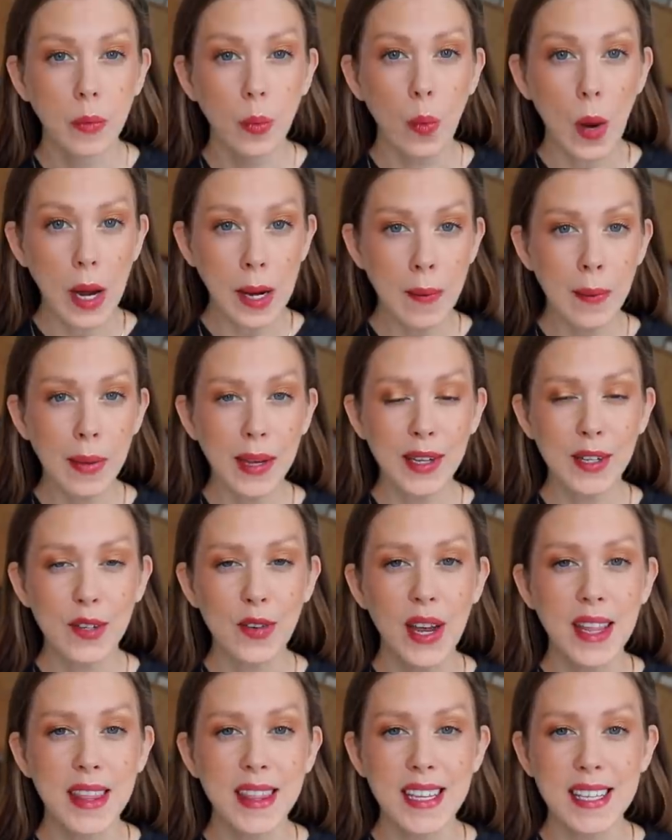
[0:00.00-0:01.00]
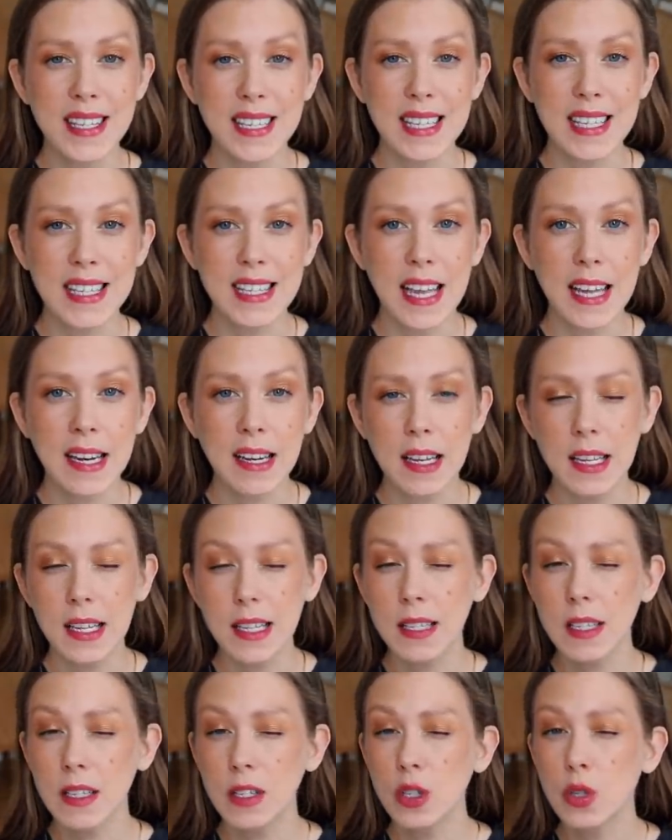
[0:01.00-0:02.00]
One big trend this season is the